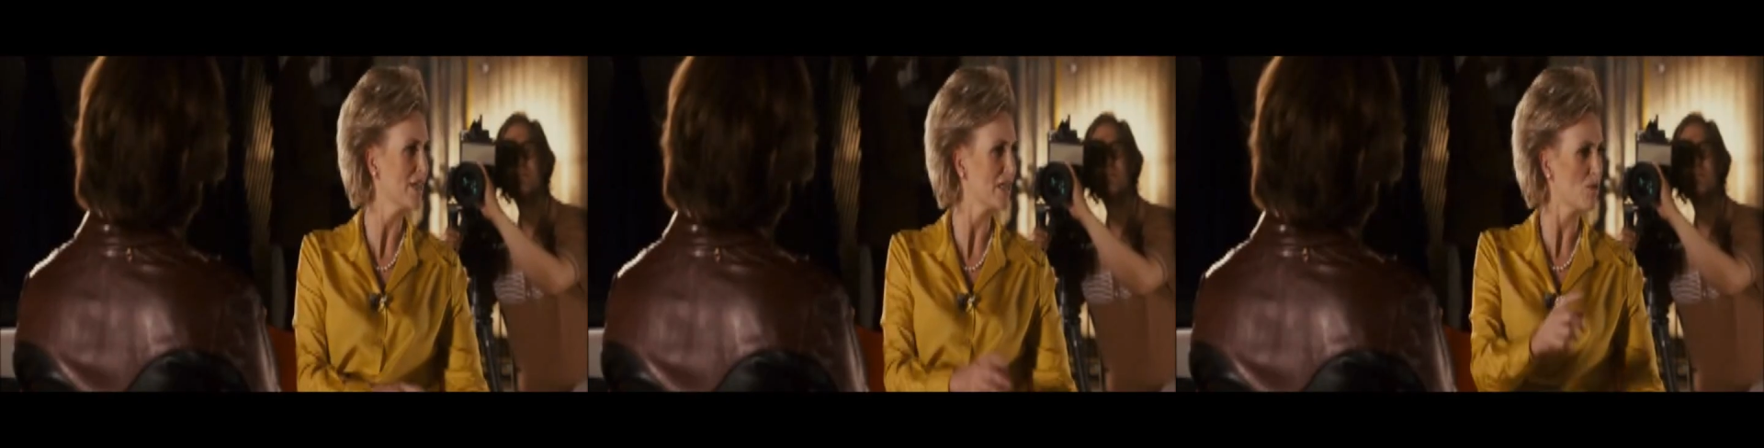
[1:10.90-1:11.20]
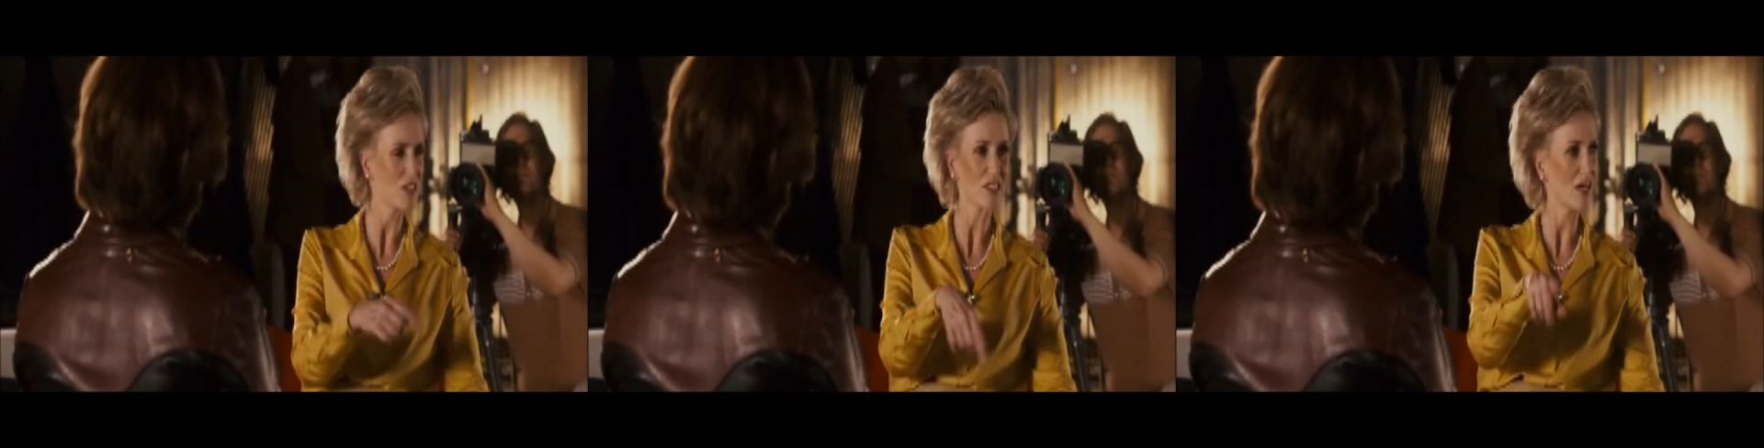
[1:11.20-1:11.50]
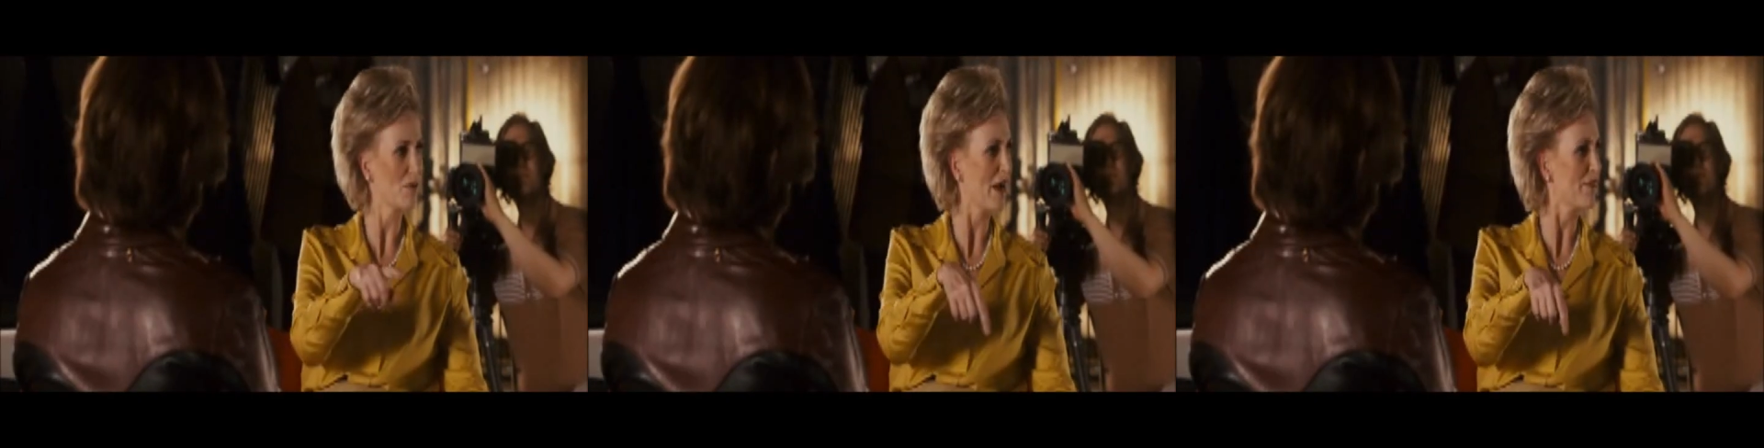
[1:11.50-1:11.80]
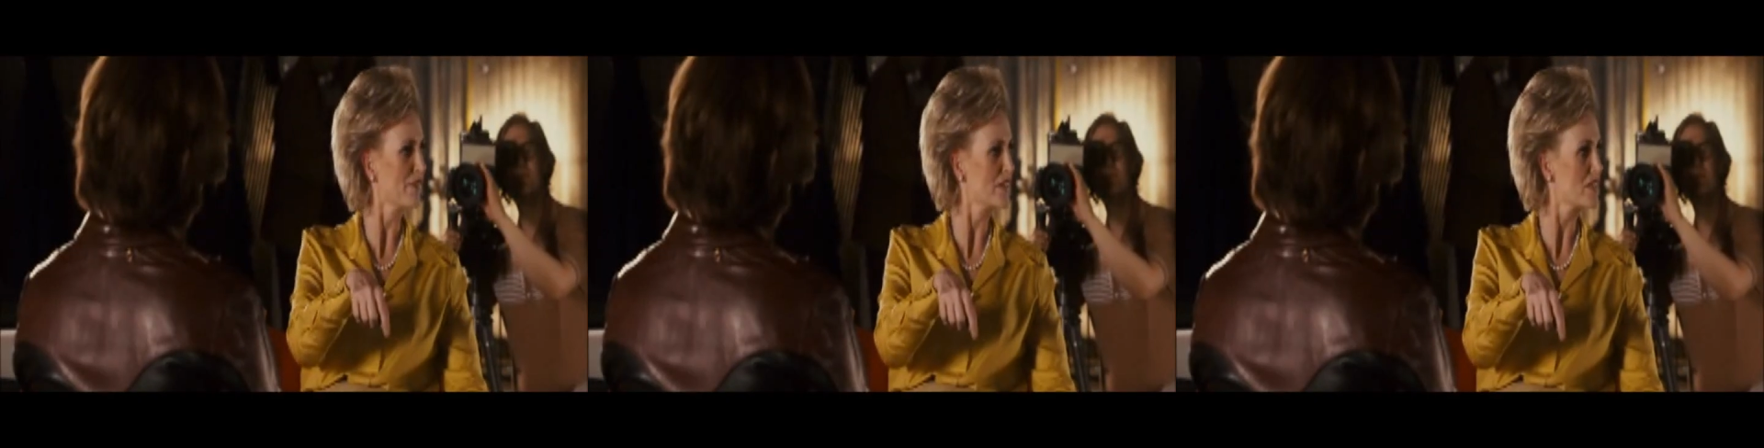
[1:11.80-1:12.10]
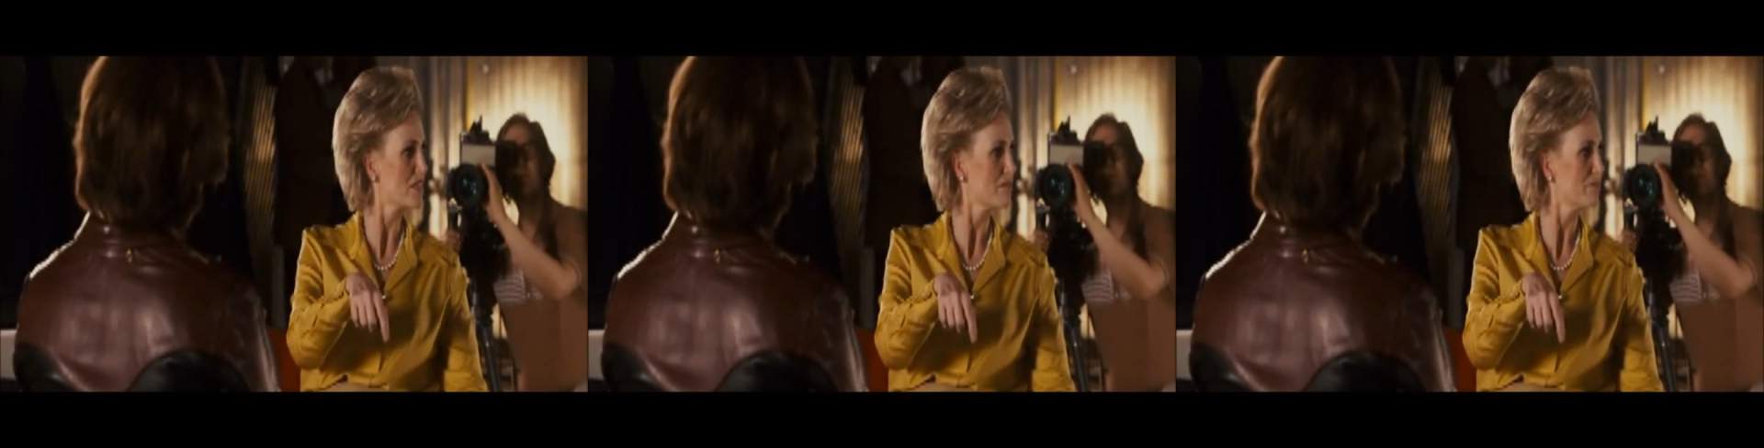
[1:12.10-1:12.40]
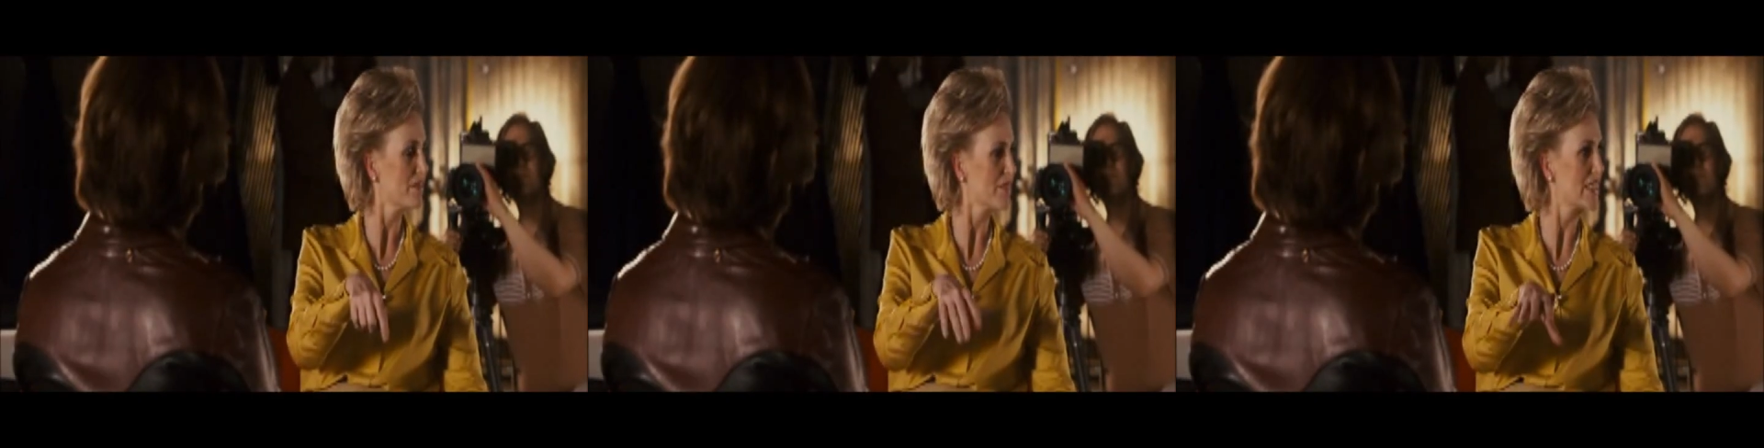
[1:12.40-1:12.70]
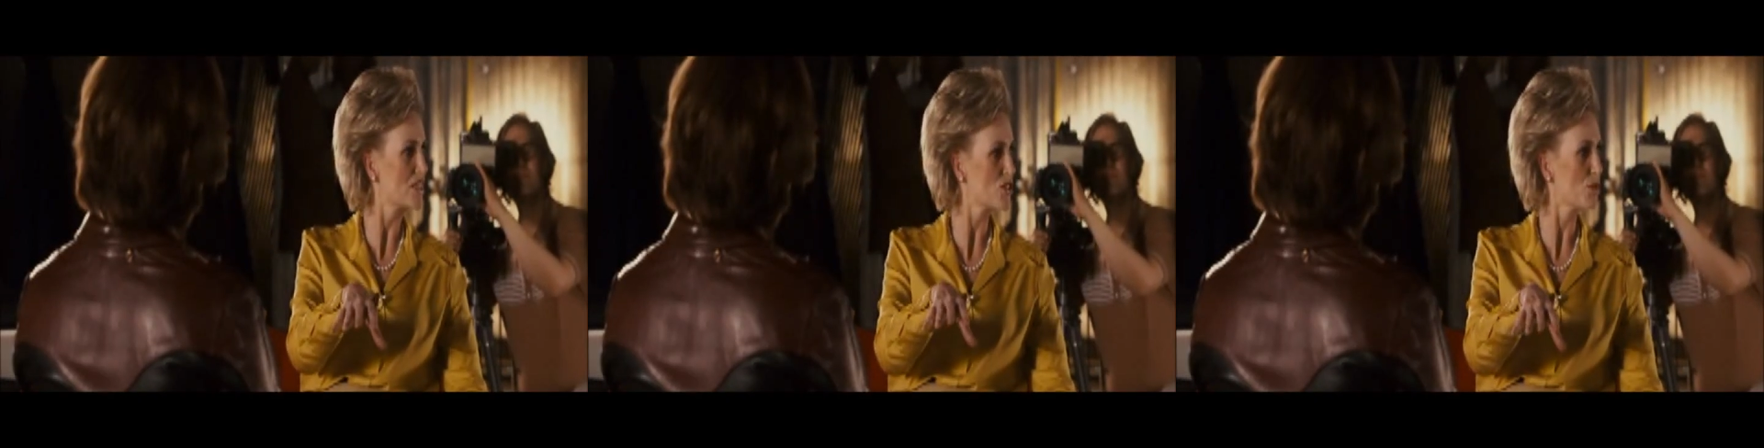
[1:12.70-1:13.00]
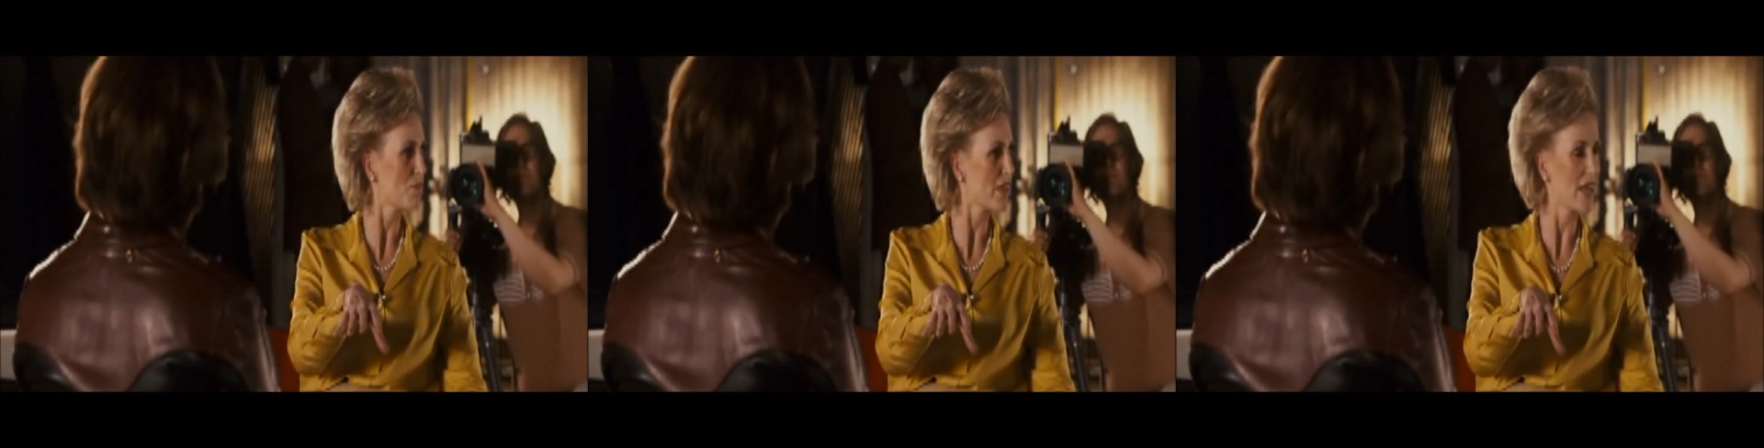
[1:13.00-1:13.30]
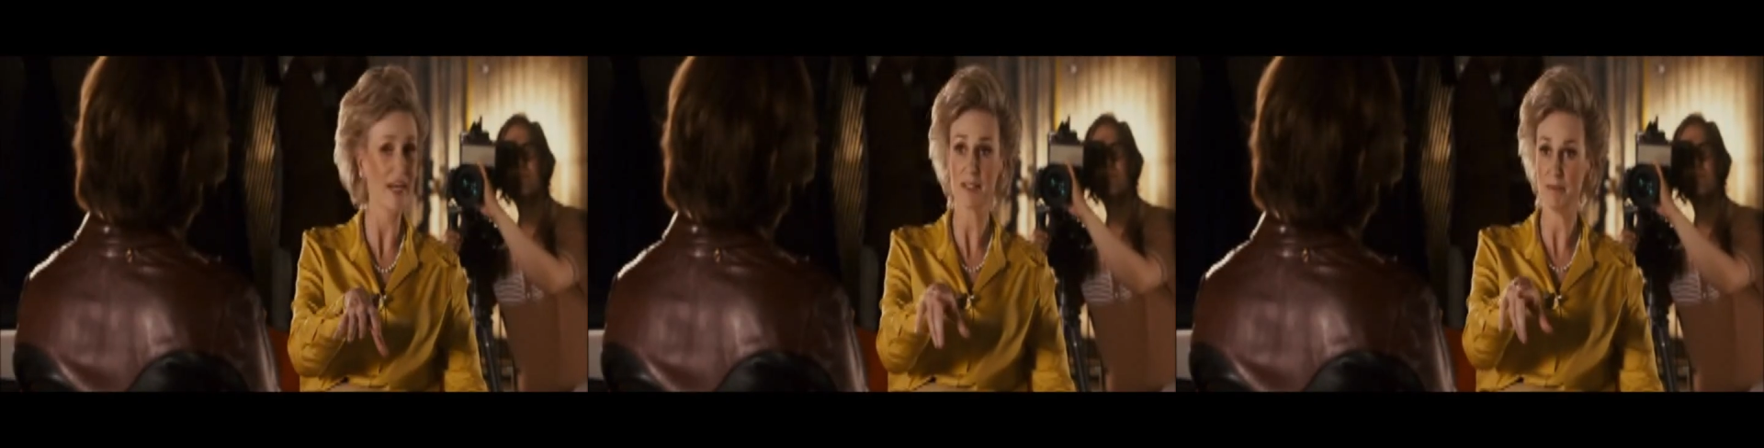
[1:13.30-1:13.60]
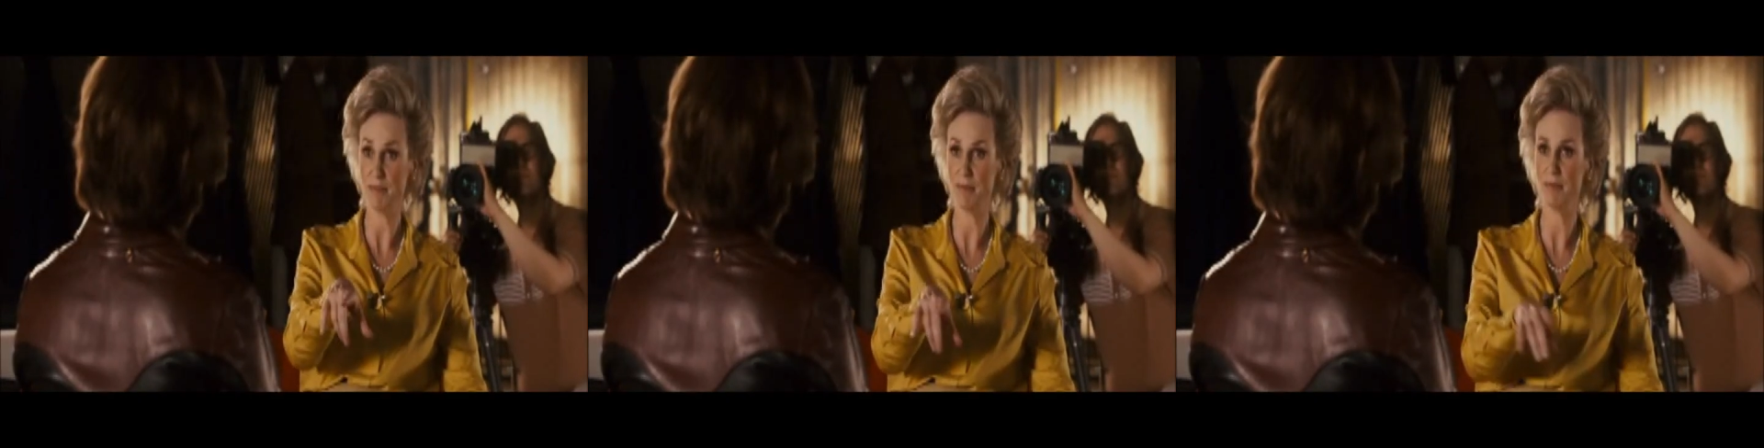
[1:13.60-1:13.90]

We can always cut around this if it gets too pathetic.